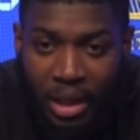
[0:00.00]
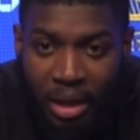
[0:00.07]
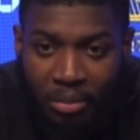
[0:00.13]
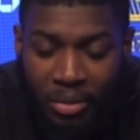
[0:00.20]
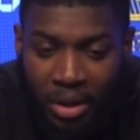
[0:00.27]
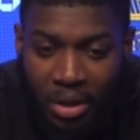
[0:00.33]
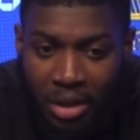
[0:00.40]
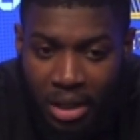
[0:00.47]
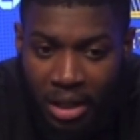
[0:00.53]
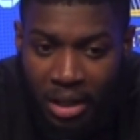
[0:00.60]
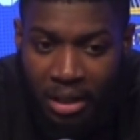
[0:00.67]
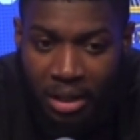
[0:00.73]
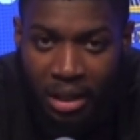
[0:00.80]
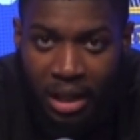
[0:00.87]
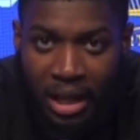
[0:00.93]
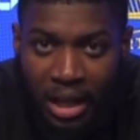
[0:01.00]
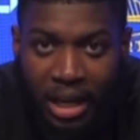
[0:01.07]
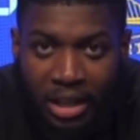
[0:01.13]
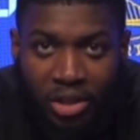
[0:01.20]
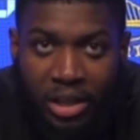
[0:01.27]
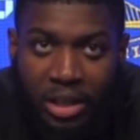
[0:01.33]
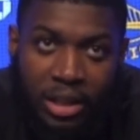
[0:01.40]
I'm looking, and I
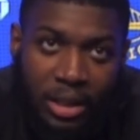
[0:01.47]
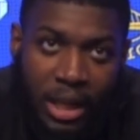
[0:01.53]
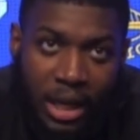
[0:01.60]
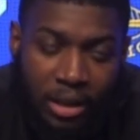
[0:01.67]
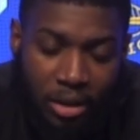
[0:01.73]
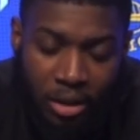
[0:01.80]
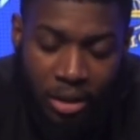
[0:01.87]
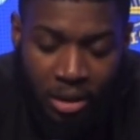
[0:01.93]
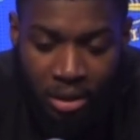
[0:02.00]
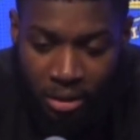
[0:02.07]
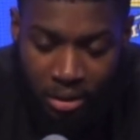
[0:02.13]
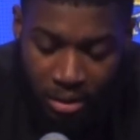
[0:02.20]
see they're, like, oh,